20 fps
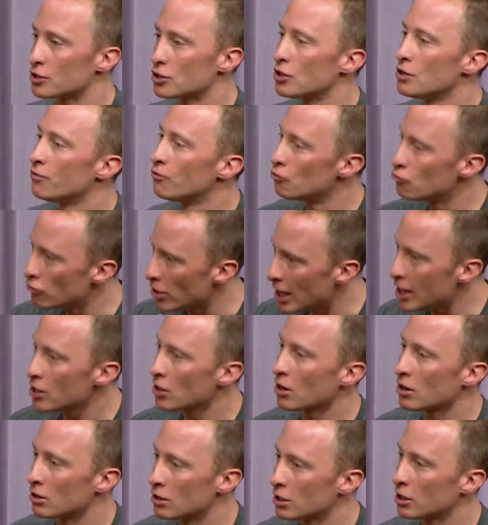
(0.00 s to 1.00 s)
So you've really
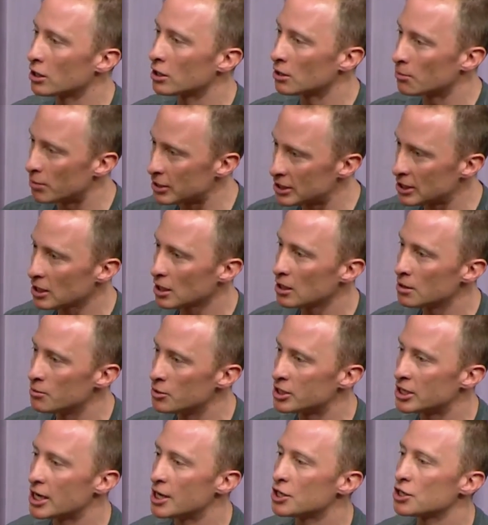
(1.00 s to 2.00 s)
got to look at the particular
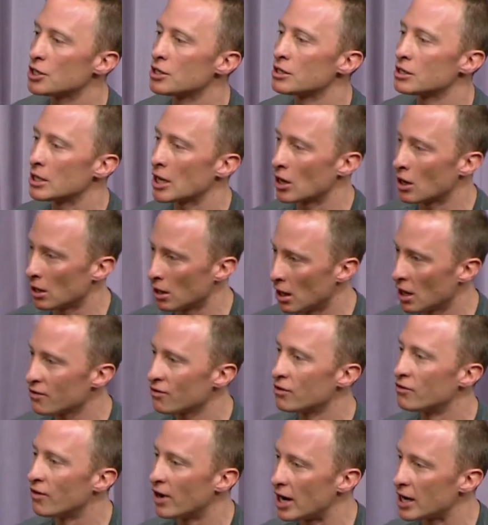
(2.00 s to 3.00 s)
mutations and get a lot of
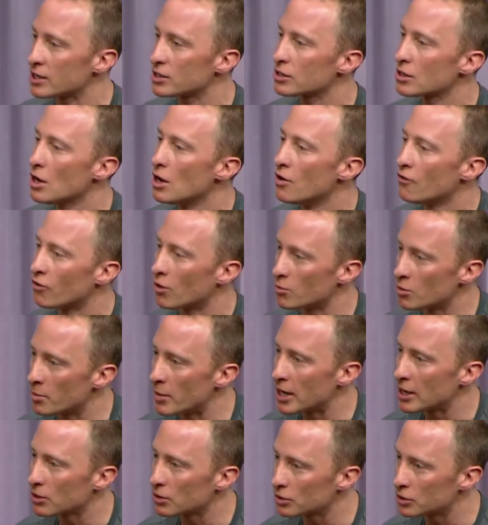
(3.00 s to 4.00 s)
advice from your
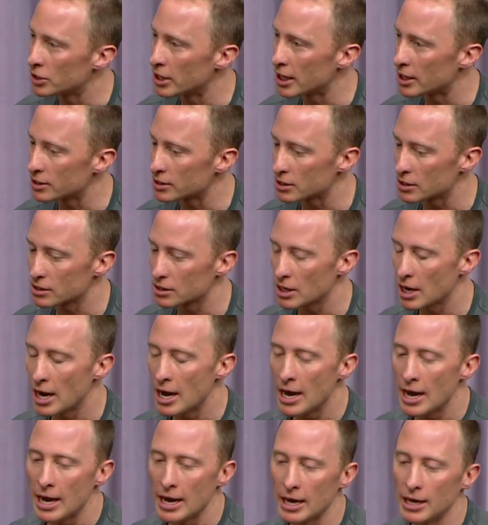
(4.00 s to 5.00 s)
medical geneticists.
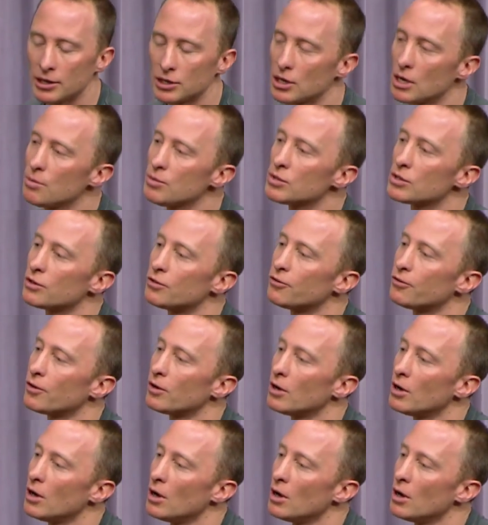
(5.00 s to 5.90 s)
In terms of